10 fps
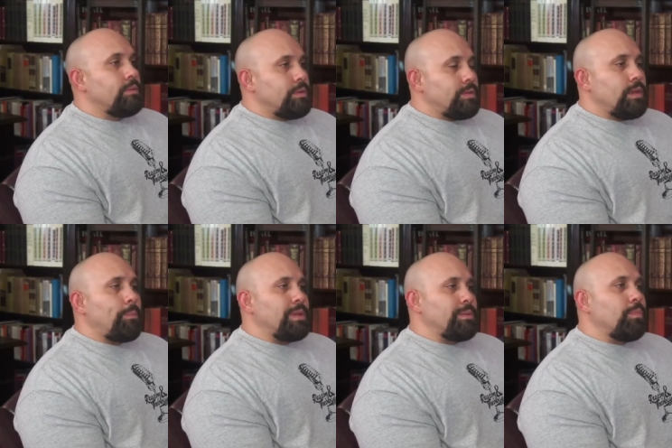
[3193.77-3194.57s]
the yeah. ship
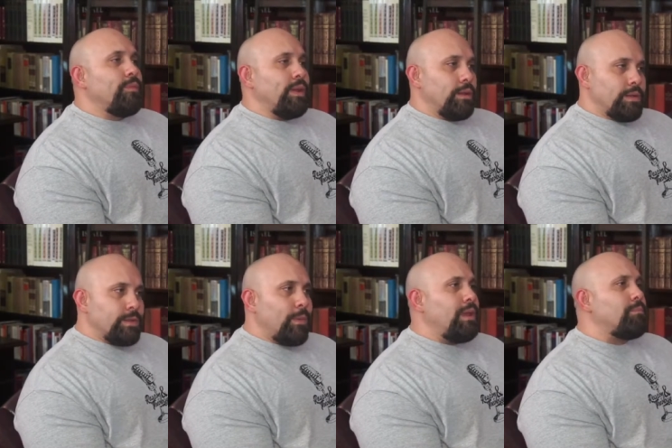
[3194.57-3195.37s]
is moving and
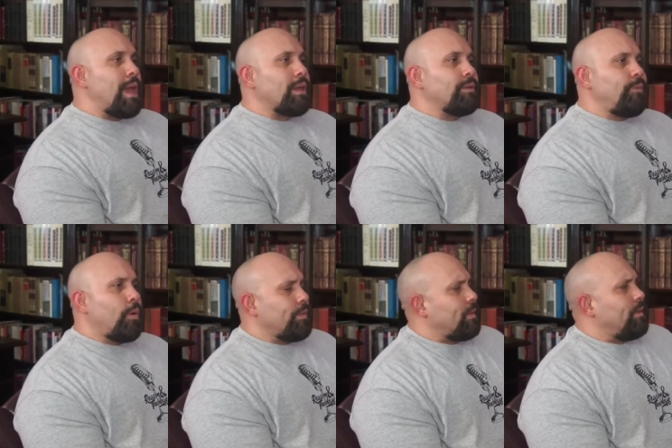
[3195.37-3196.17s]
swaying back and
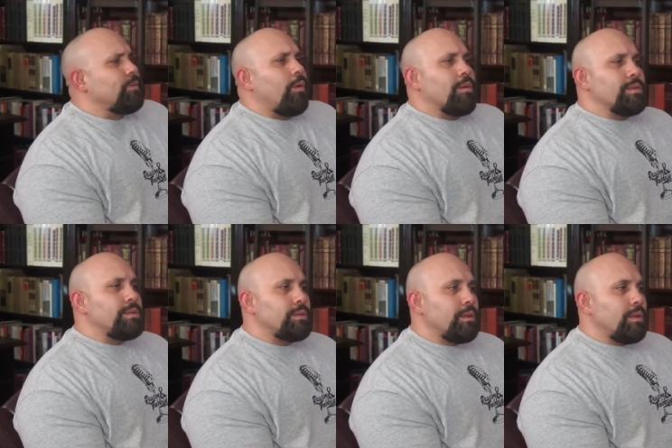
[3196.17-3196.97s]
forth? Of yeah.
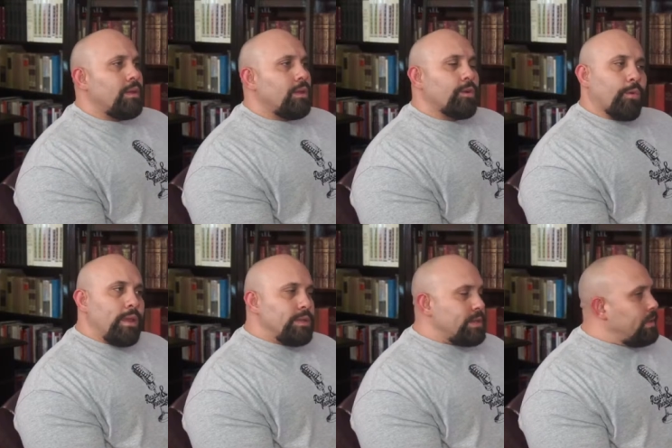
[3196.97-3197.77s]
course. Yeah.
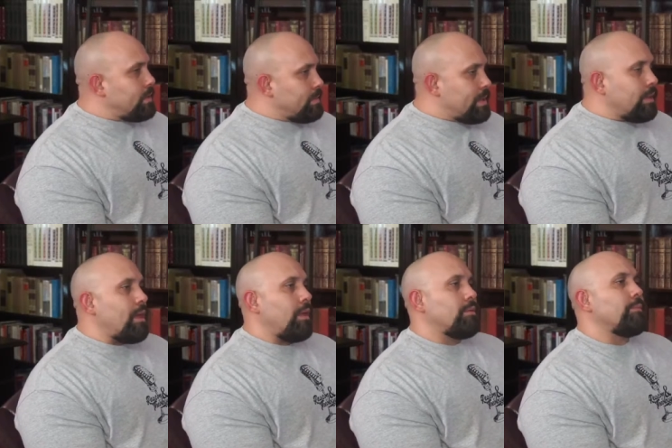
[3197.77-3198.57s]
Great saints have said
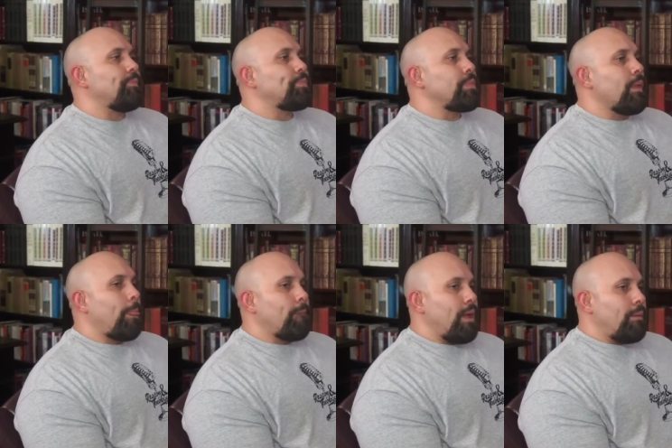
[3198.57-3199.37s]
that.
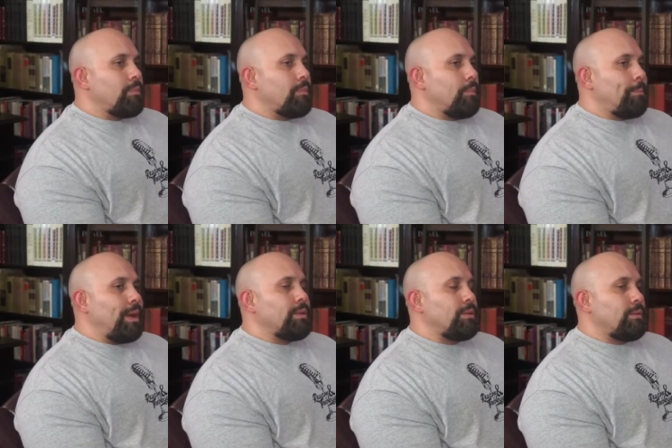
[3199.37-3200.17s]
Um,
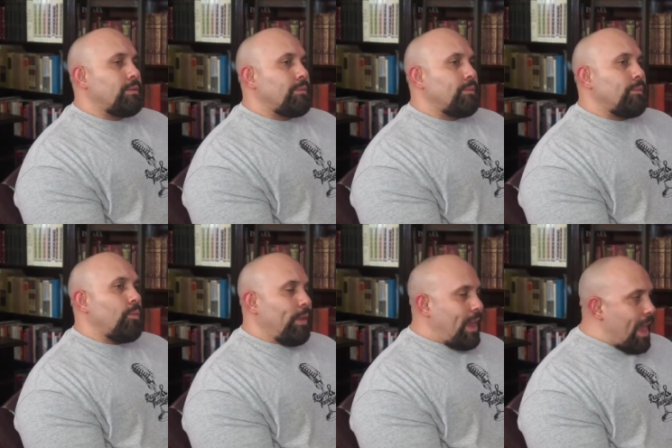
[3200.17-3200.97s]
but
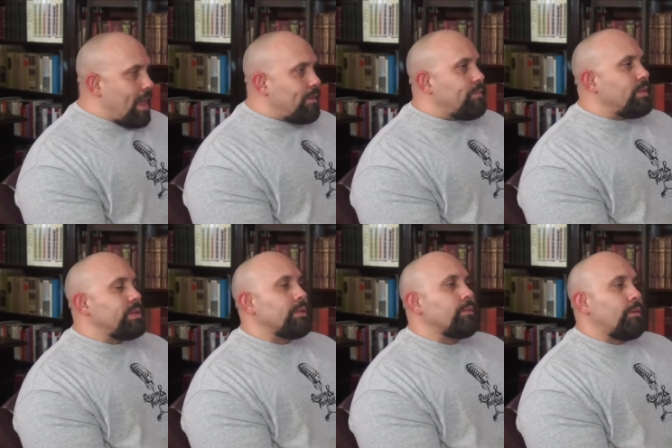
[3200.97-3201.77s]
we have this
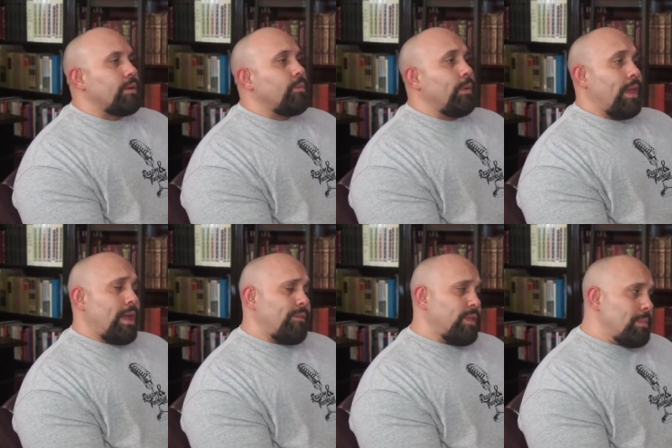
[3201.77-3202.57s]
authority. We
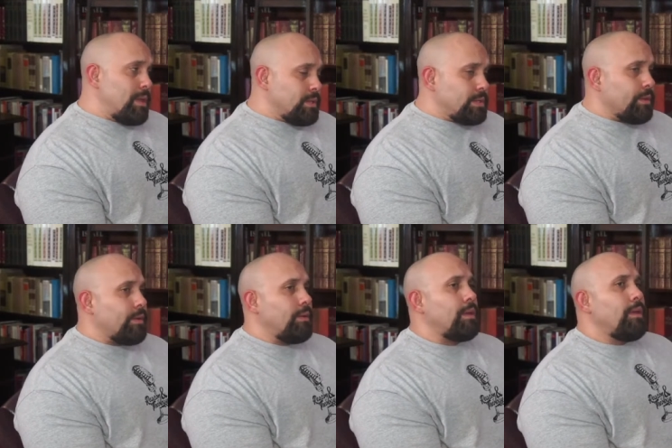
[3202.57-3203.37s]
have the
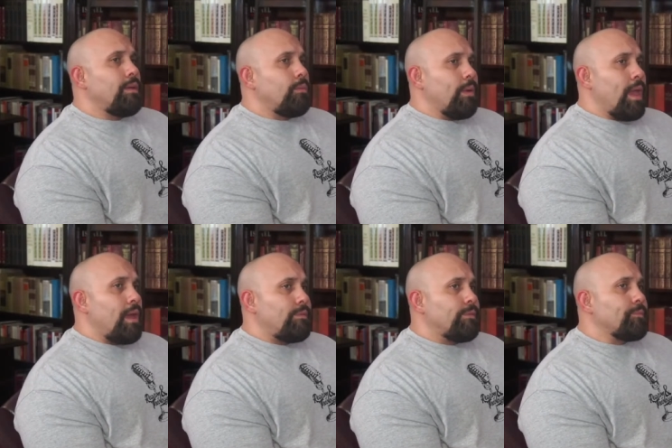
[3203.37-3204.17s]
magisterium. We
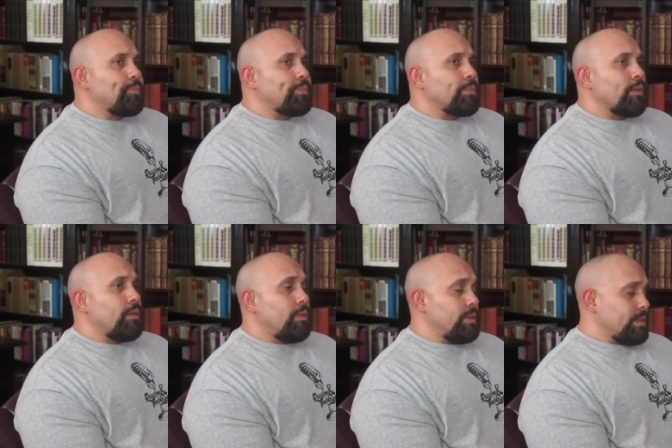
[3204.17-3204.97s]
have
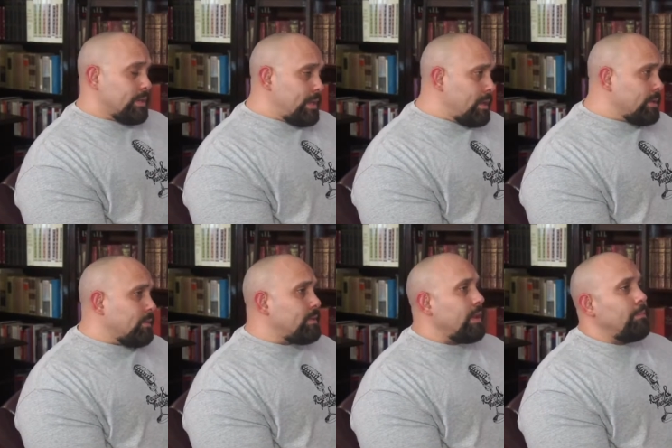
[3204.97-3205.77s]
the successor
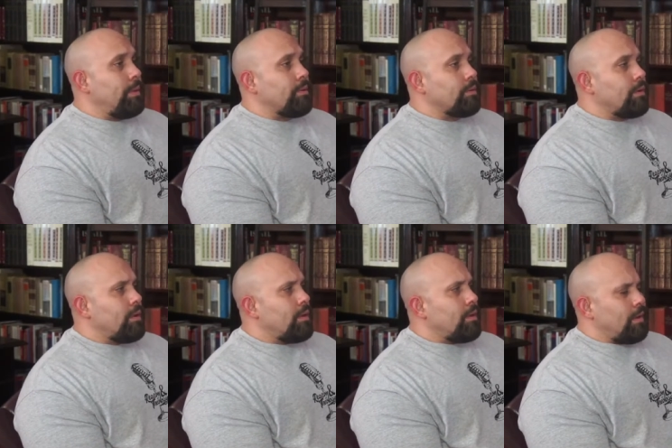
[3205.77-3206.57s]
of St. Peter.
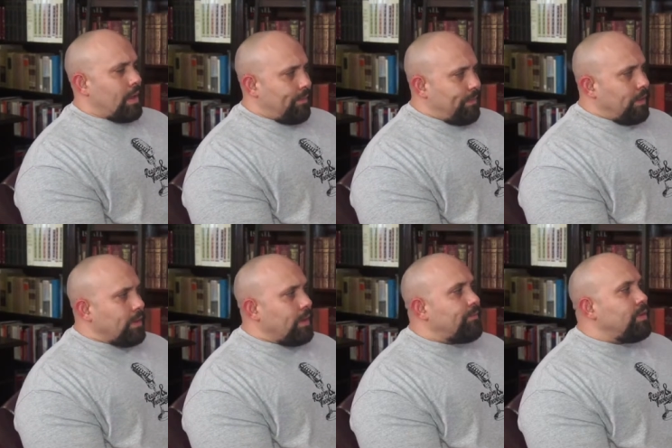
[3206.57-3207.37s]
And I think
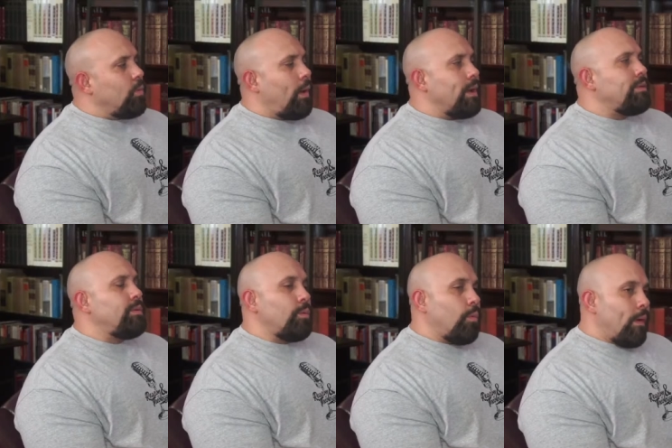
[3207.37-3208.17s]
if you want
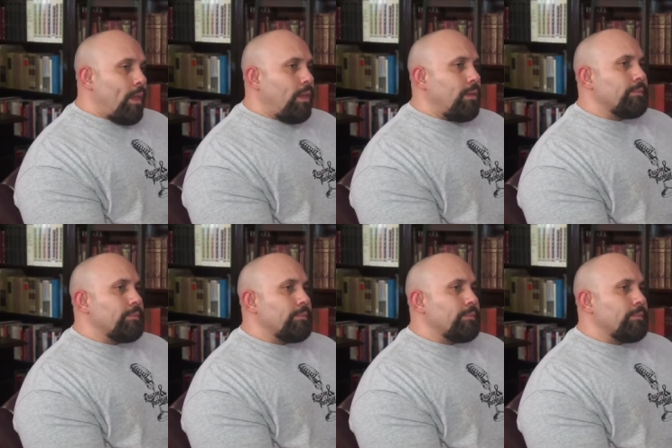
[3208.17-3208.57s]
to weigh